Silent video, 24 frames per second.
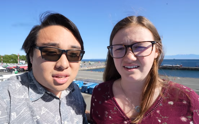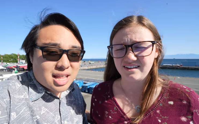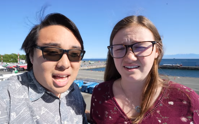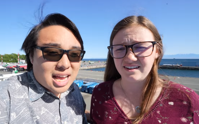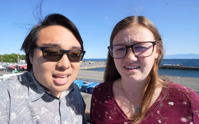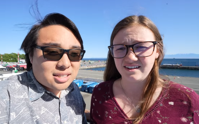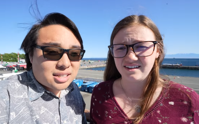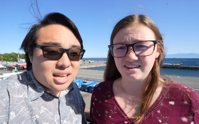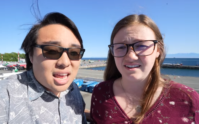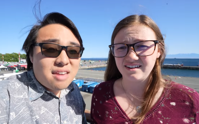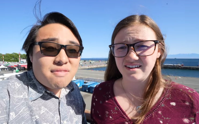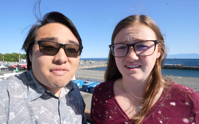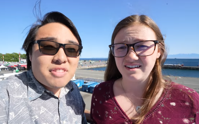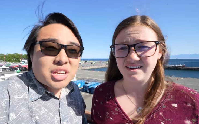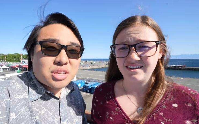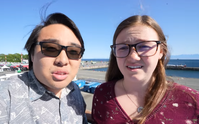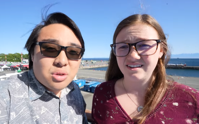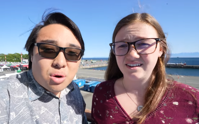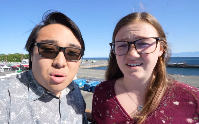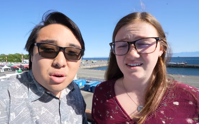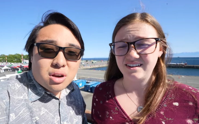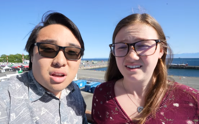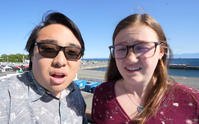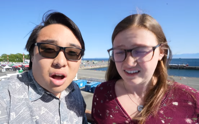Speaker 1: the last day.
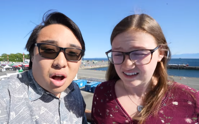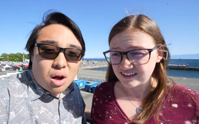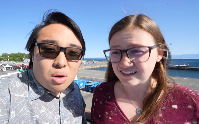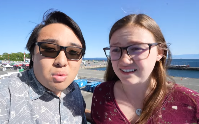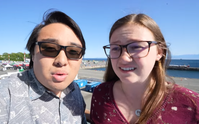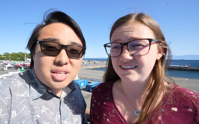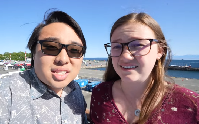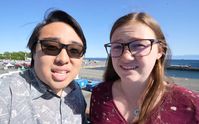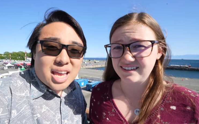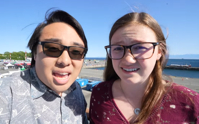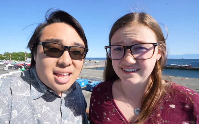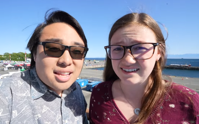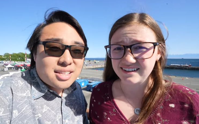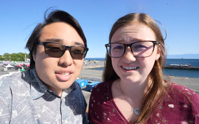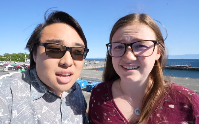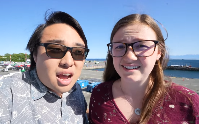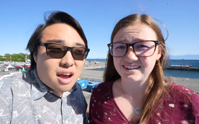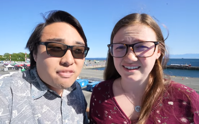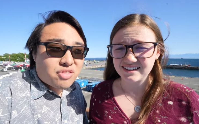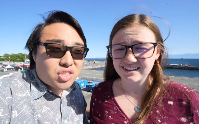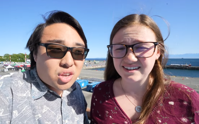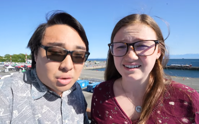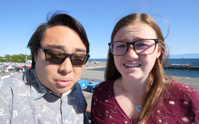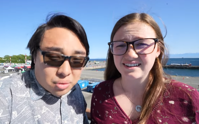Victoria always ends
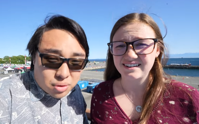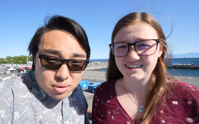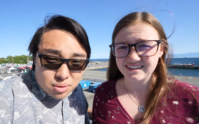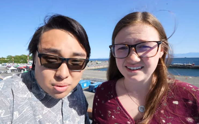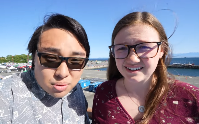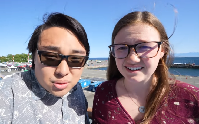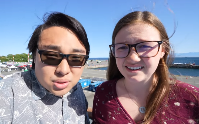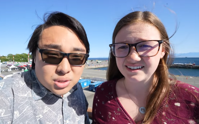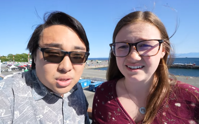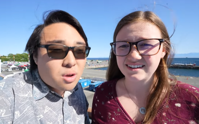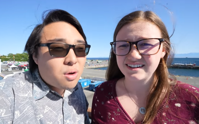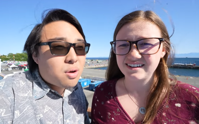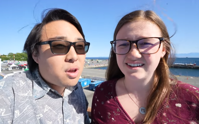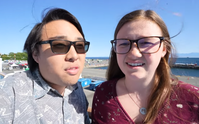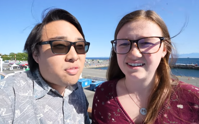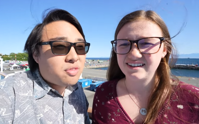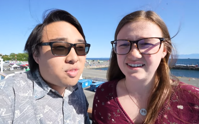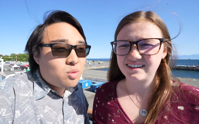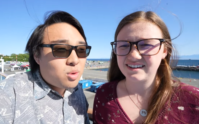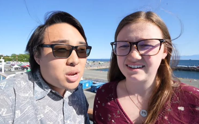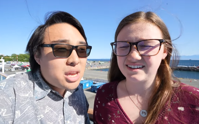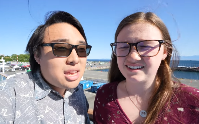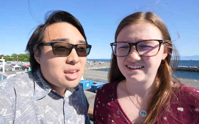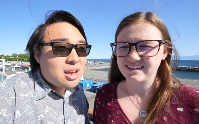off the cruise, so if
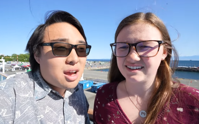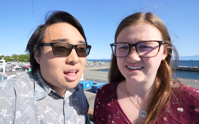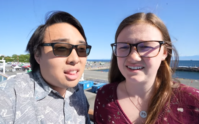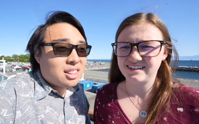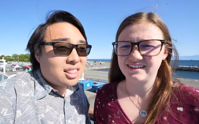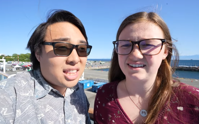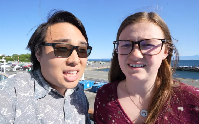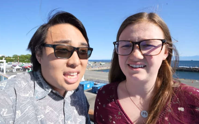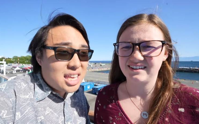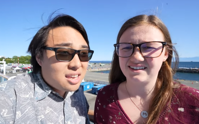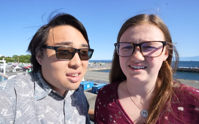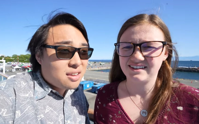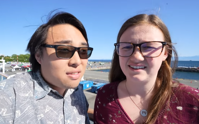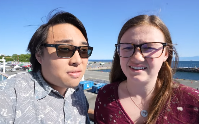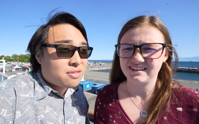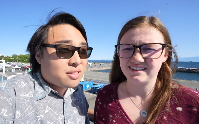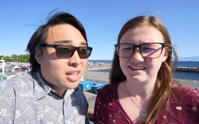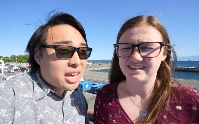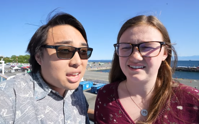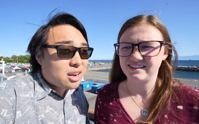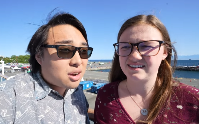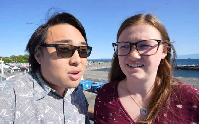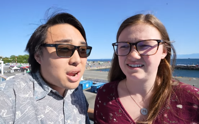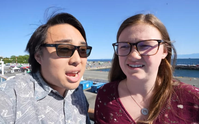we leave
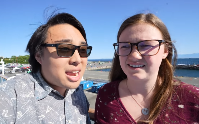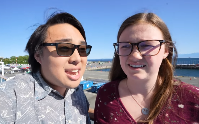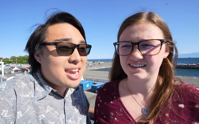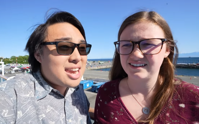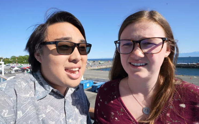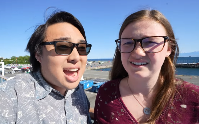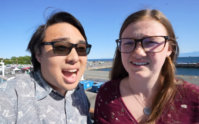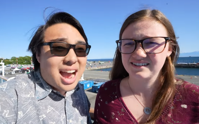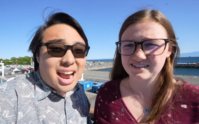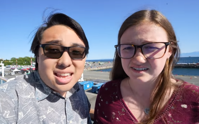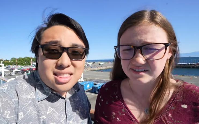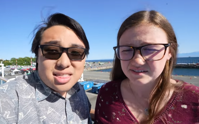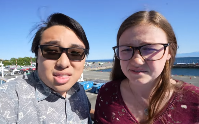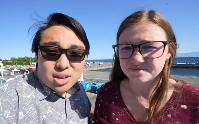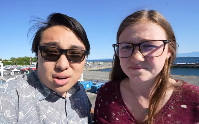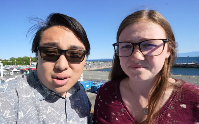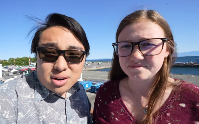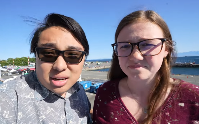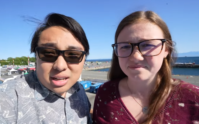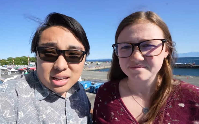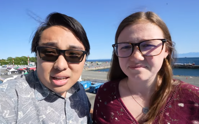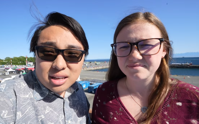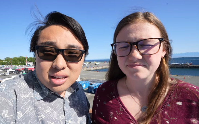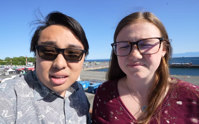later at
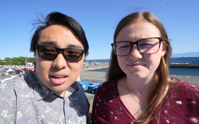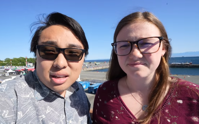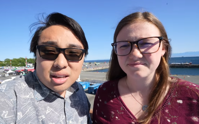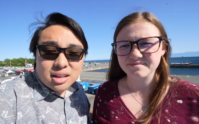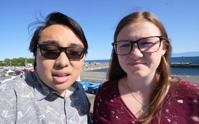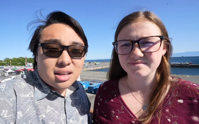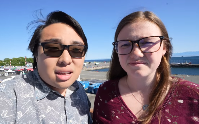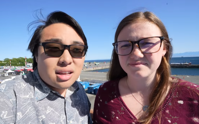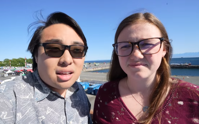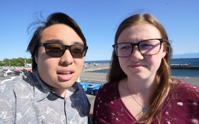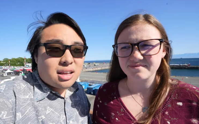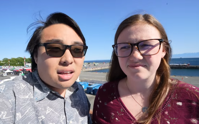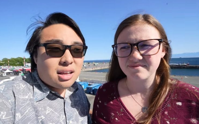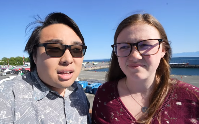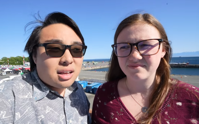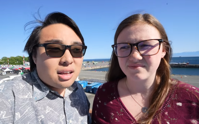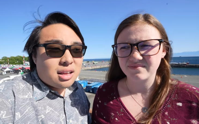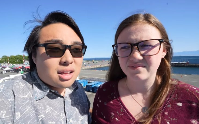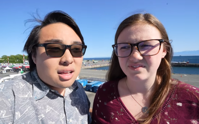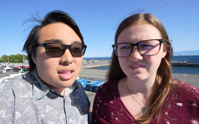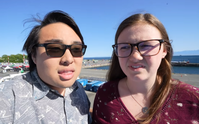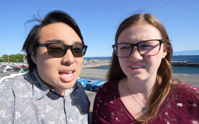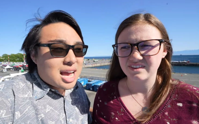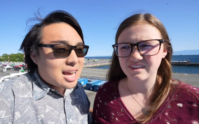9.30,
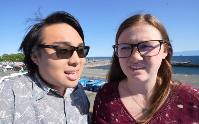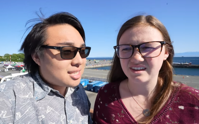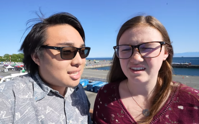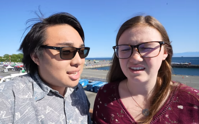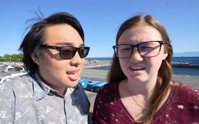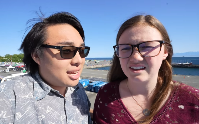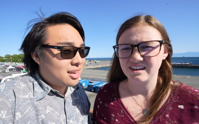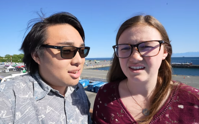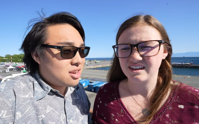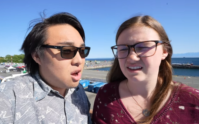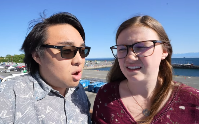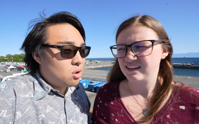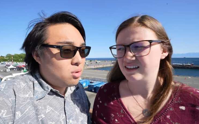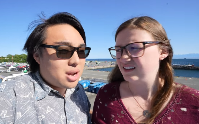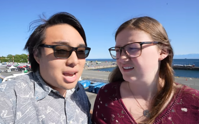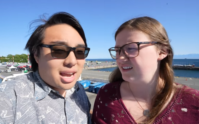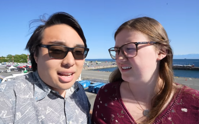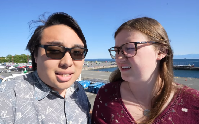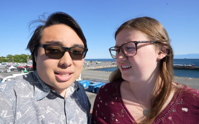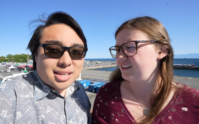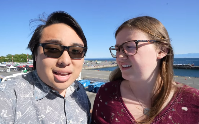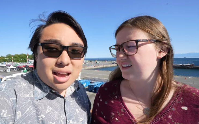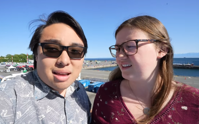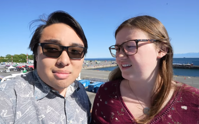that's like no
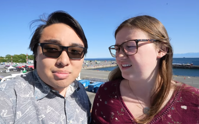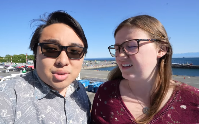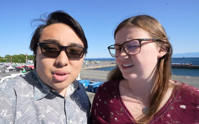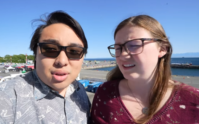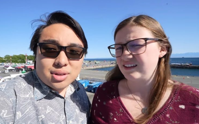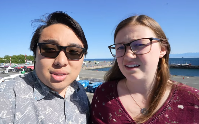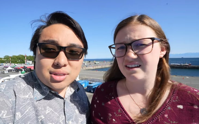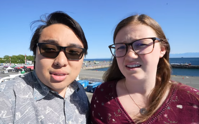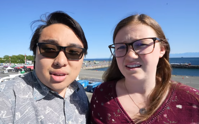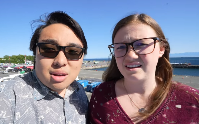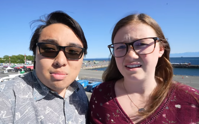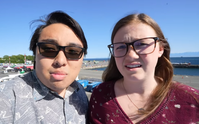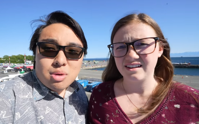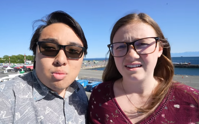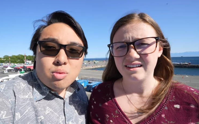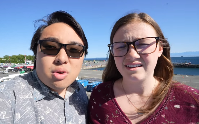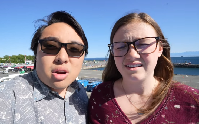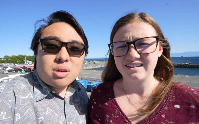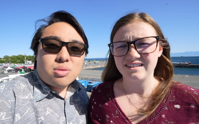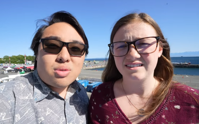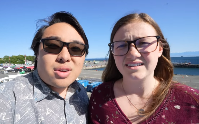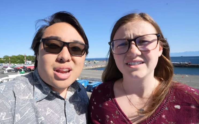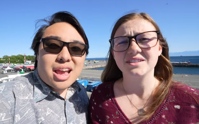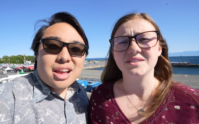night time. So this is gonna be
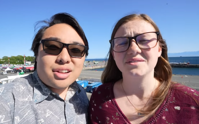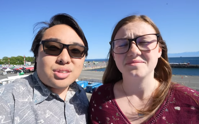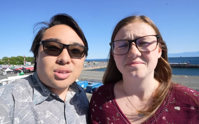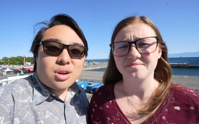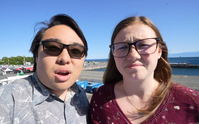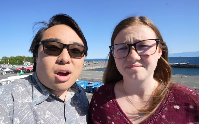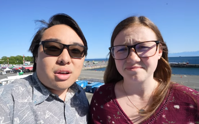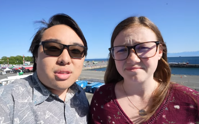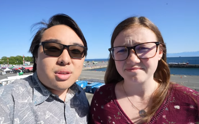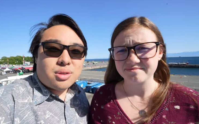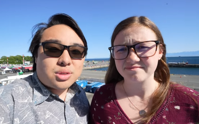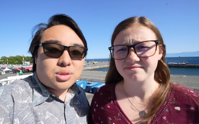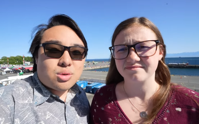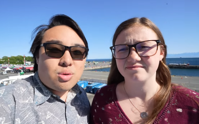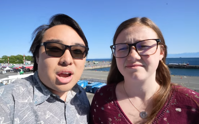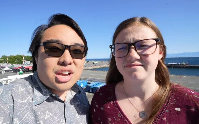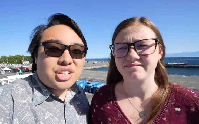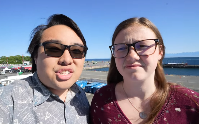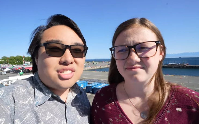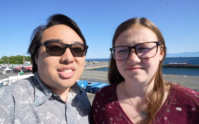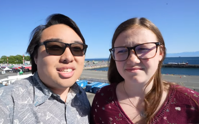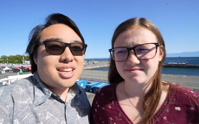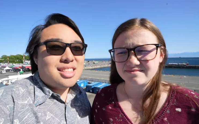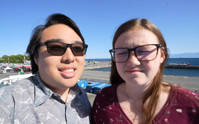weird. We're gonna answer all those
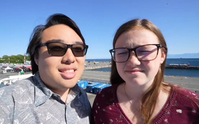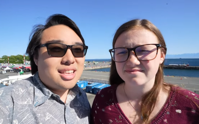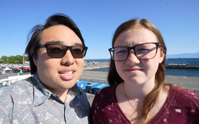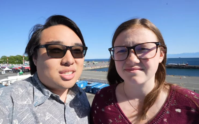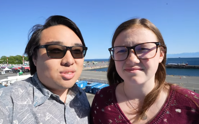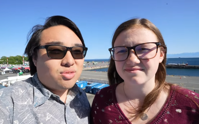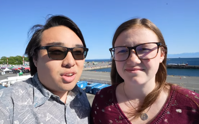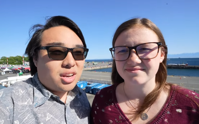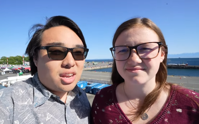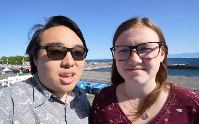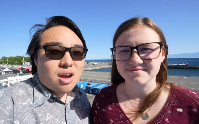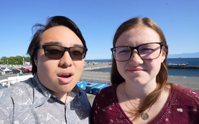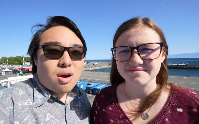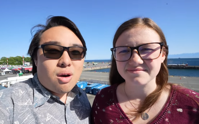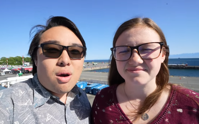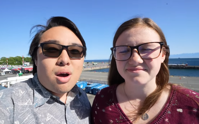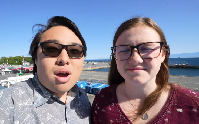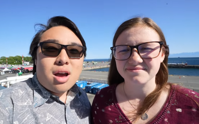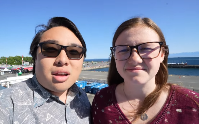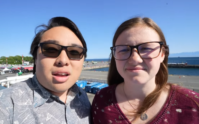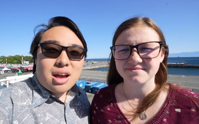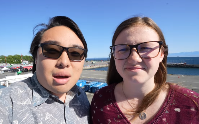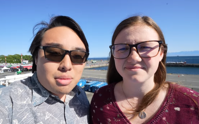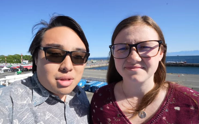questions in this video.
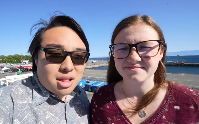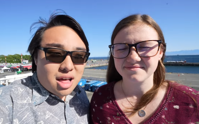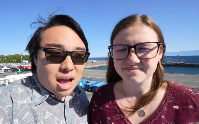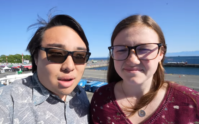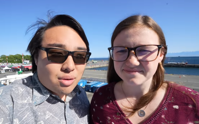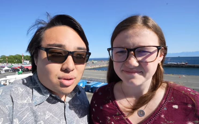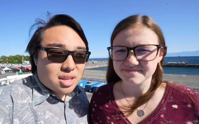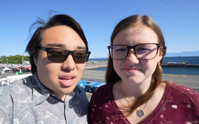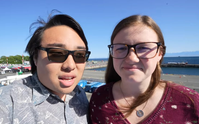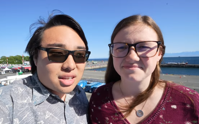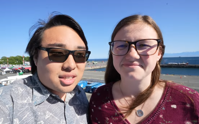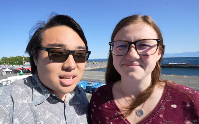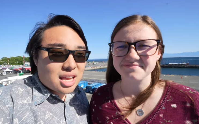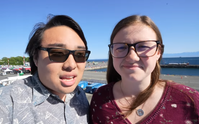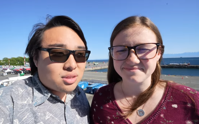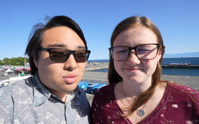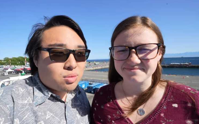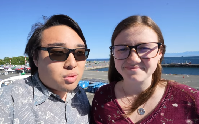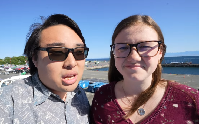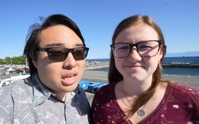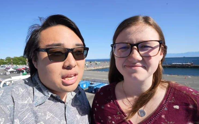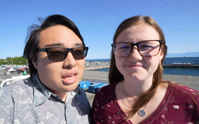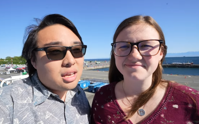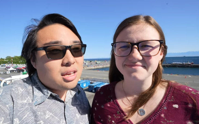Come along with us as
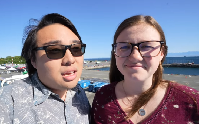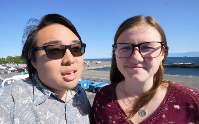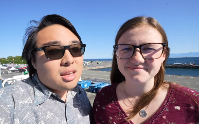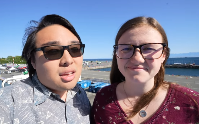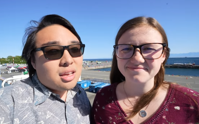we